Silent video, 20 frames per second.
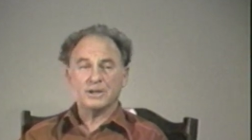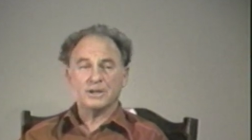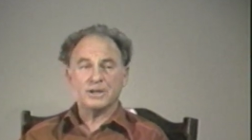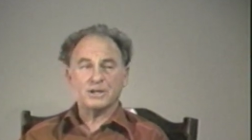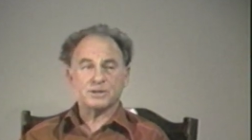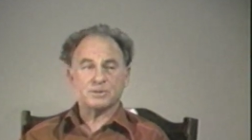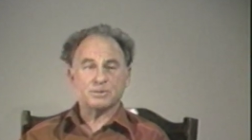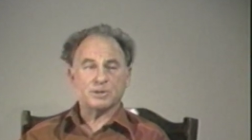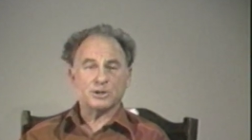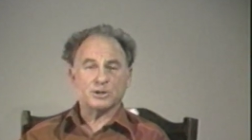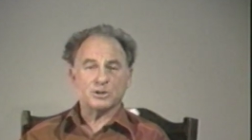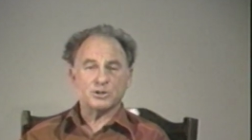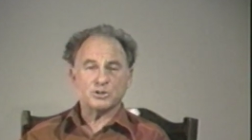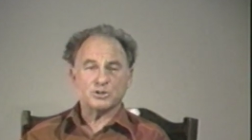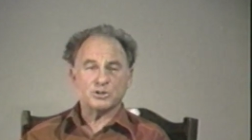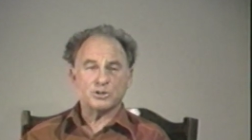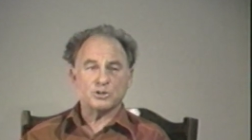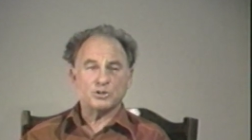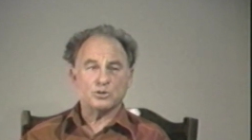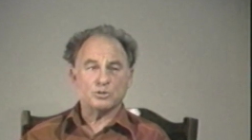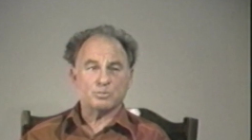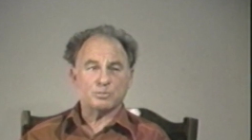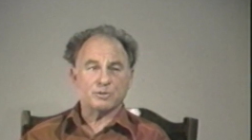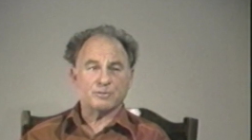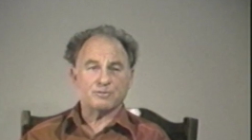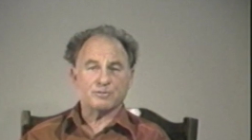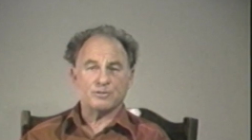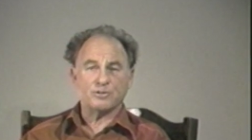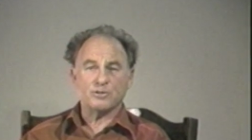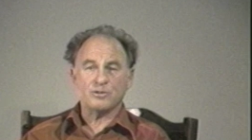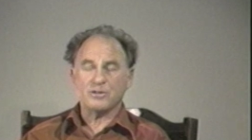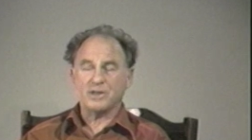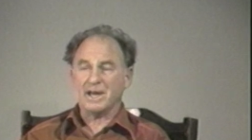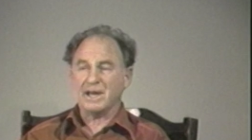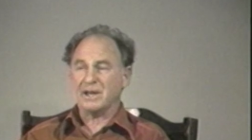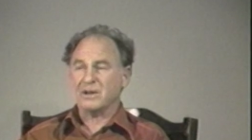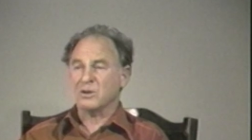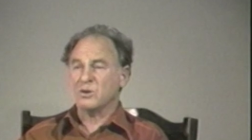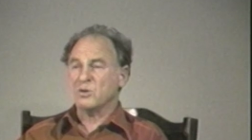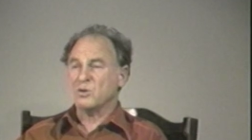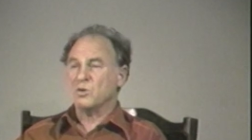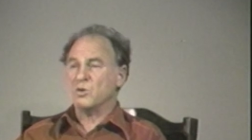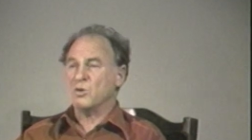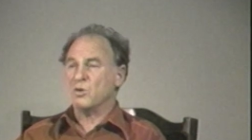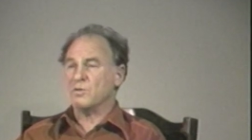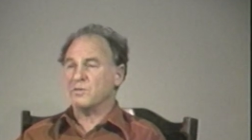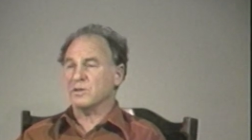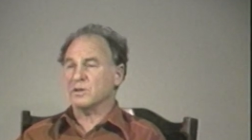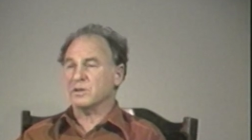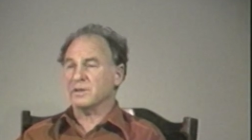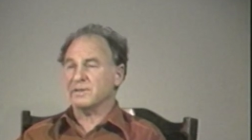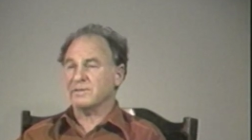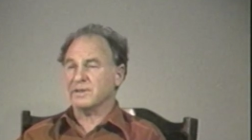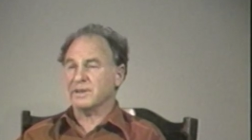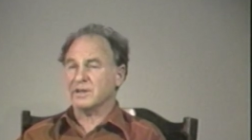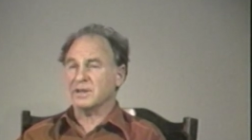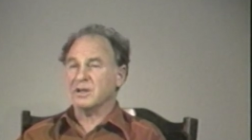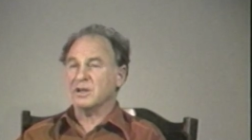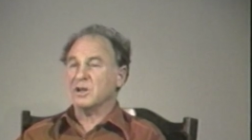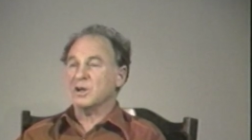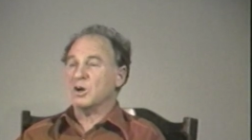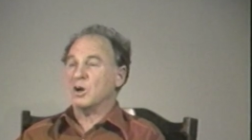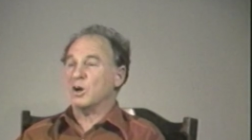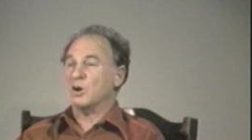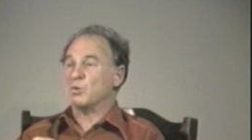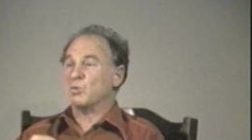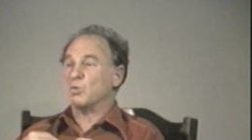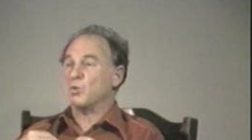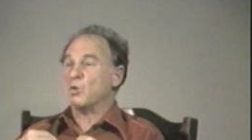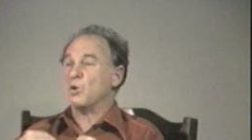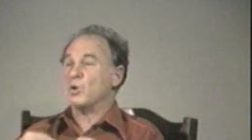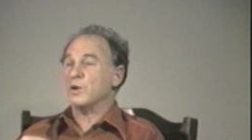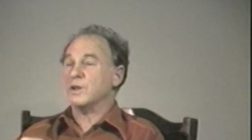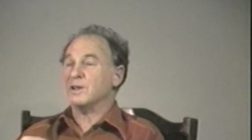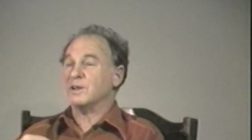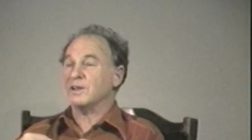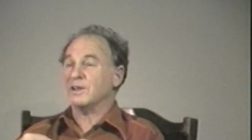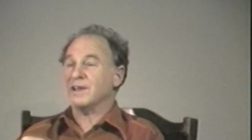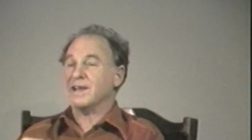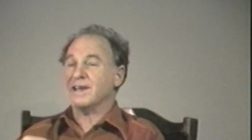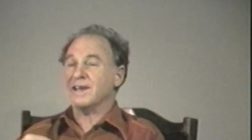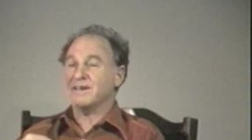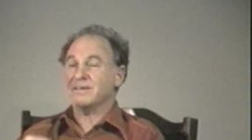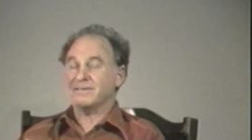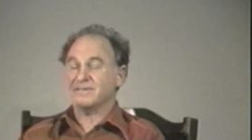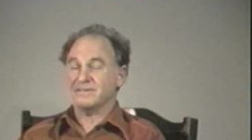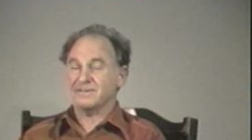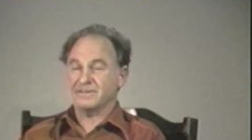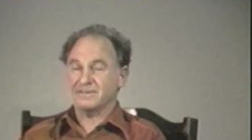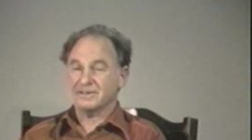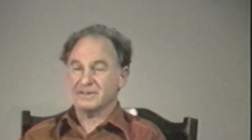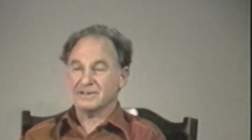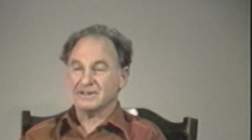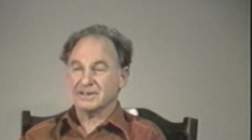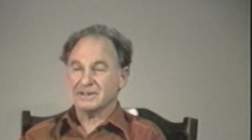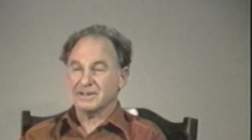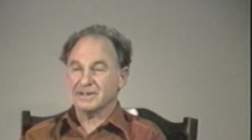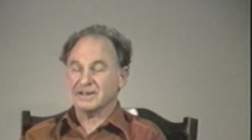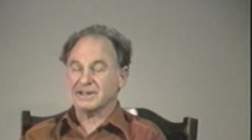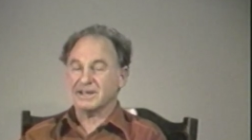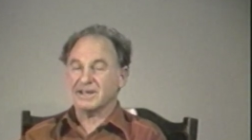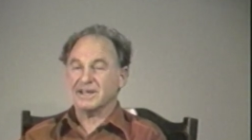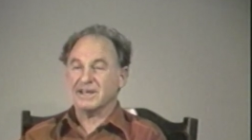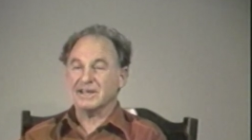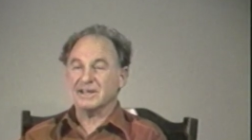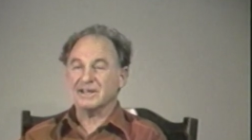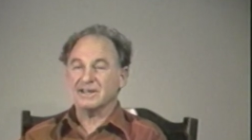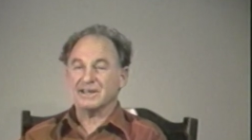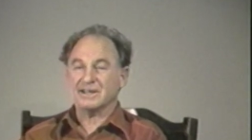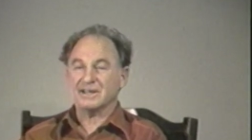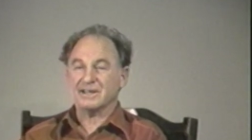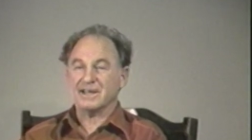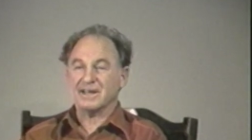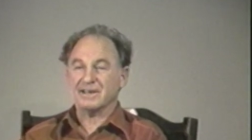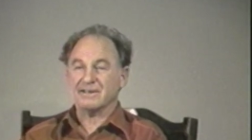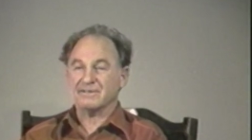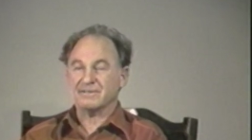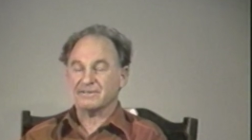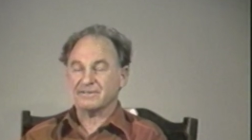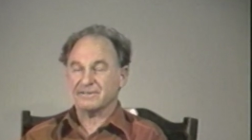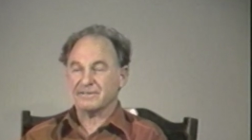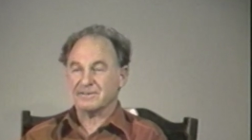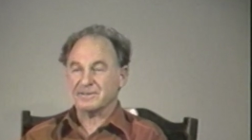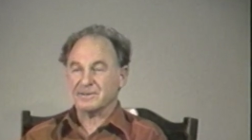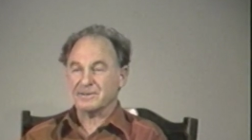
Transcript: it's because you prefer that over living a royal life, a kingly life.